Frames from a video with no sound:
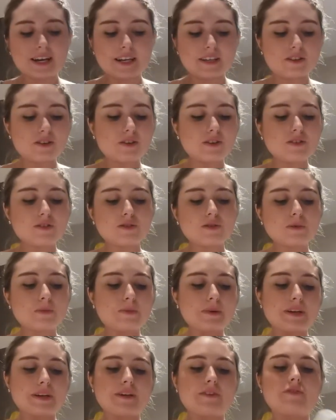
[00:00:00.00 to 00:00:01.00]
He's got so
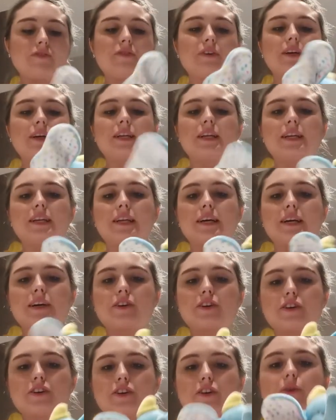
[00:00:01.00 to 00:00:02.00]
many really like
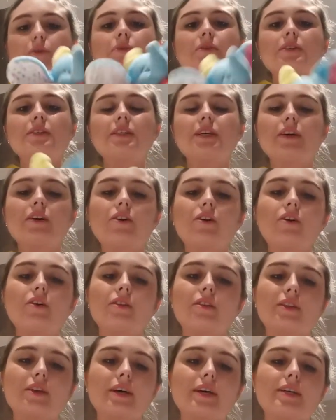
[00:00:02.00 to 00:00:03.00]
cute ones. He got
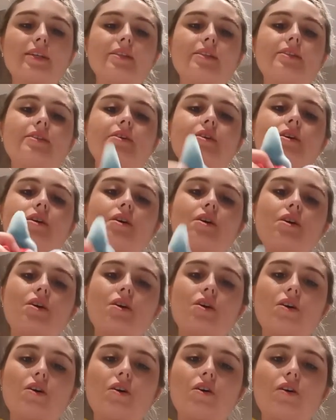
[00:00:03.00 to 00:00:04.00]
this
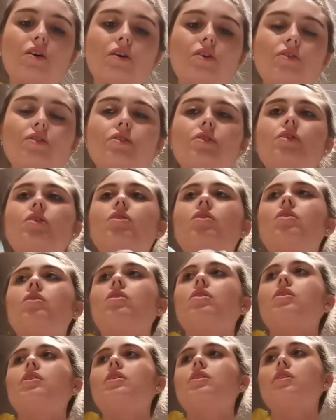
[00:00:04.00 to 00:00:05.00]
on
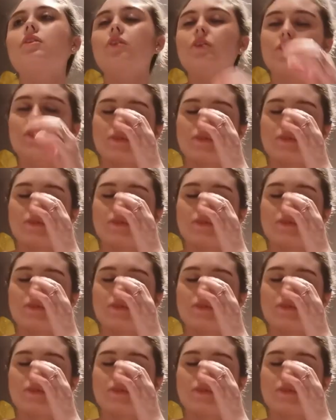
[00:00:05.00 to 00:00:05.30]
our,